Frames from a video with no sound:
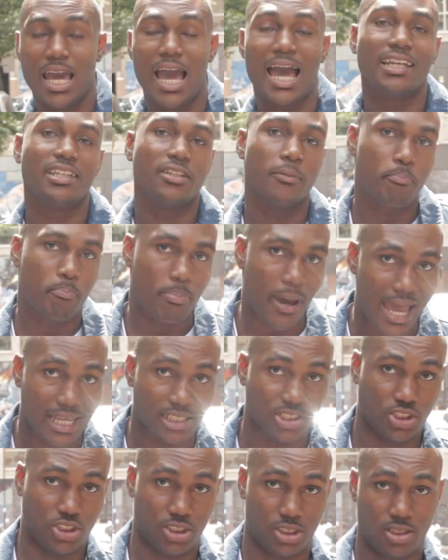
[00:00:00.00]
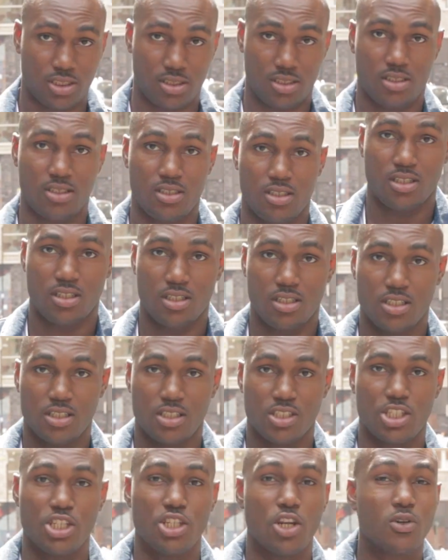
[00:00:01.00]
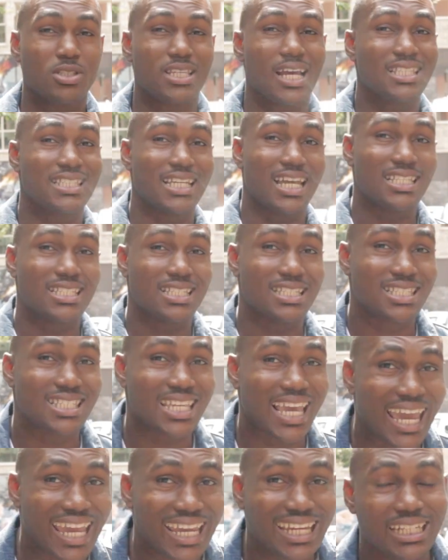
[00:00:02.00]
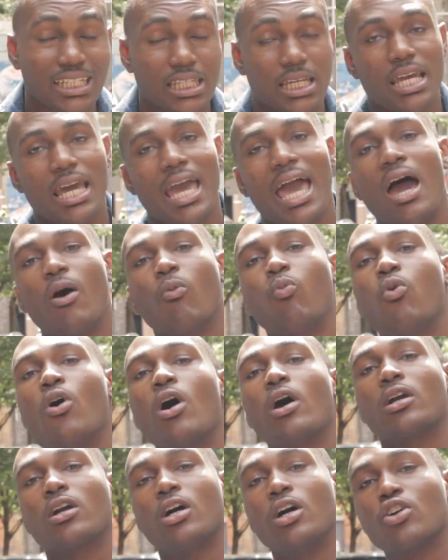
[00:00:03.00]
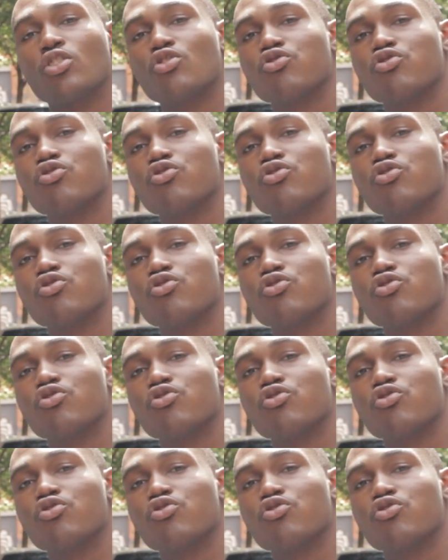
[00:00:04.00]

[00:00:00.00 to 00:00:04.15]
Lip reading: and The Banj. She knows how to entertain and work a